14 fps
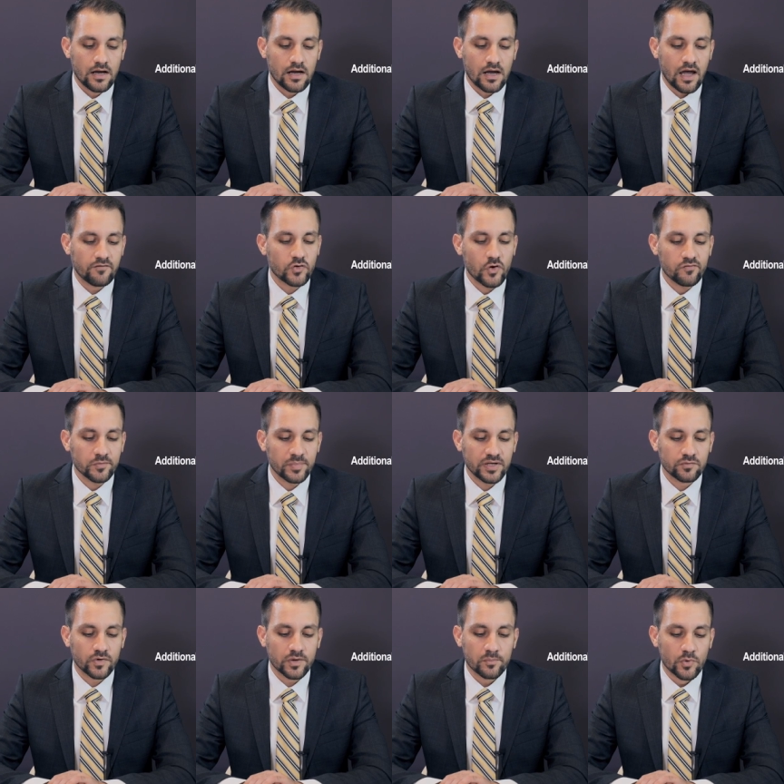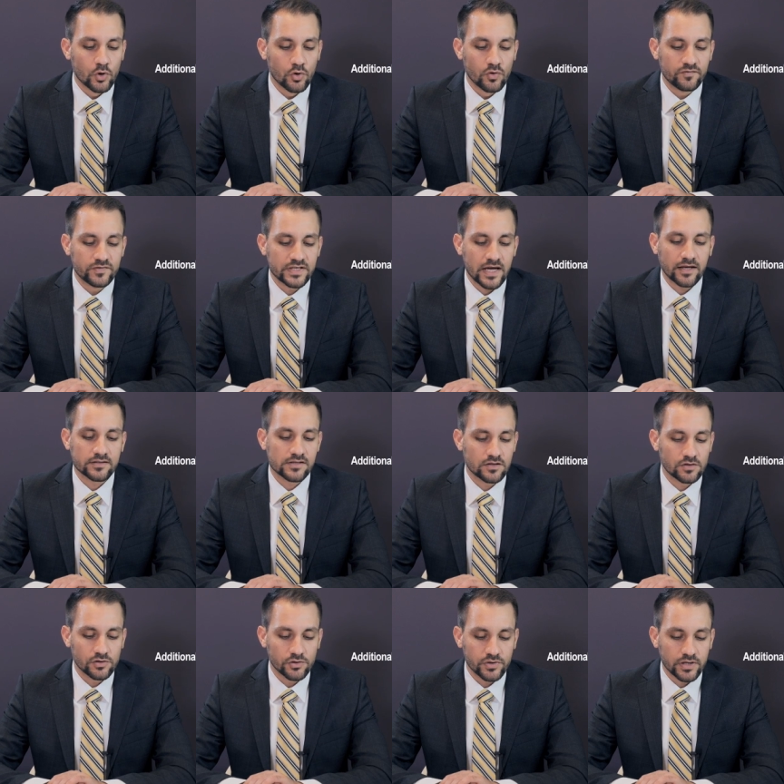Have you ever been removed,
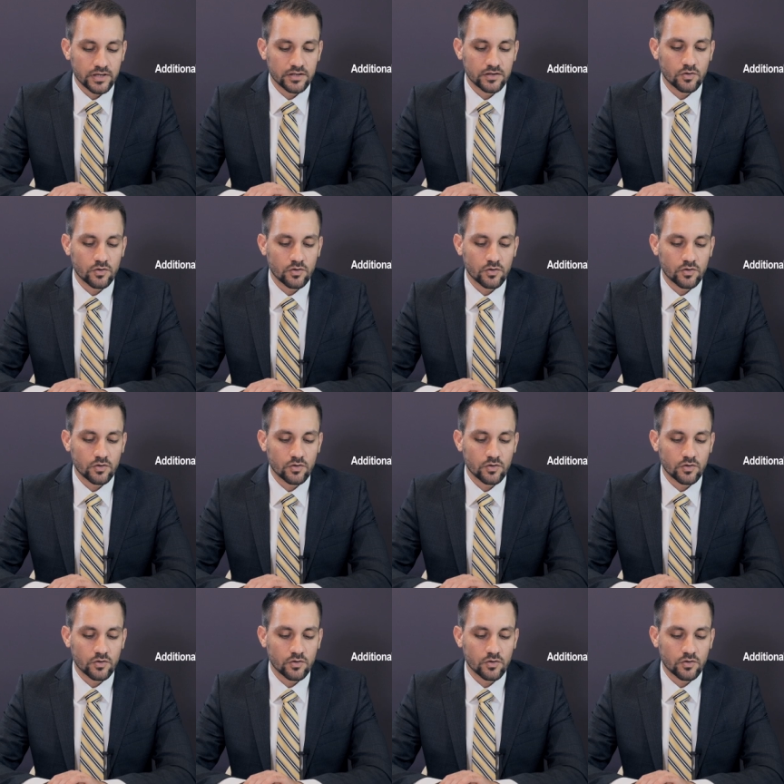excluded,